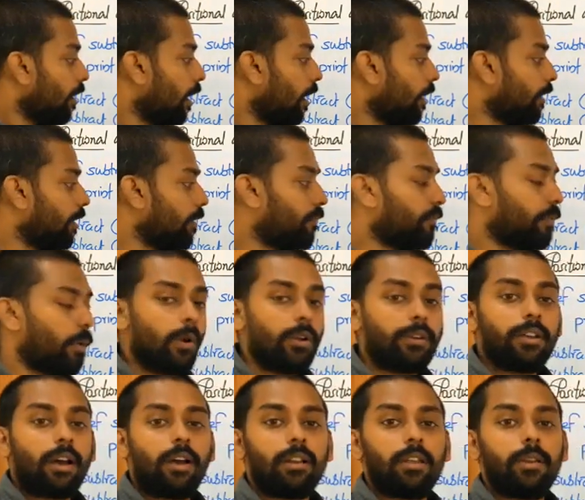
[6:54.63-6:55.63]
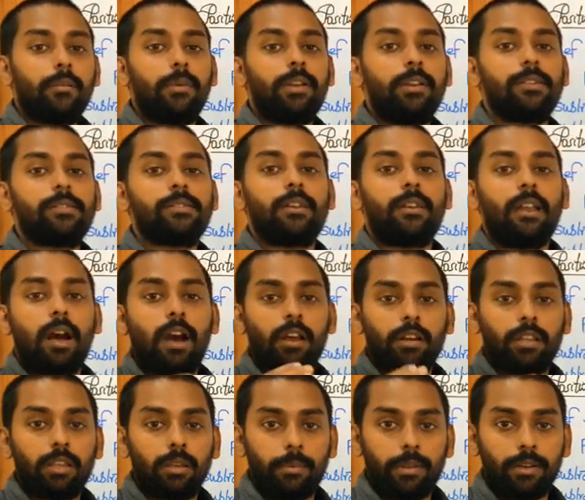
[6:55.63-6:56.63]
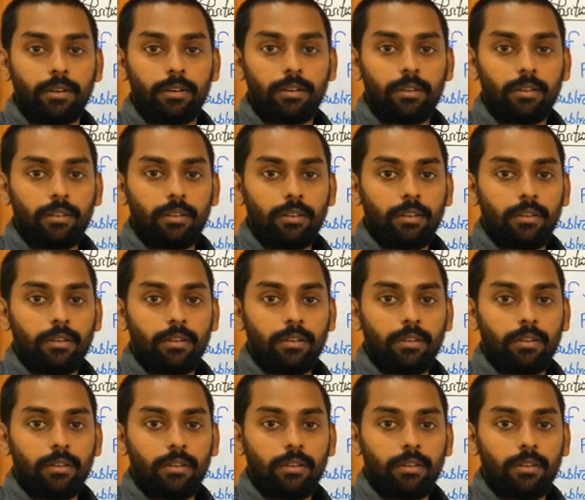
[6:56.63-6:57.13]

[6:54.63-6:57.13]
A default argument is an argument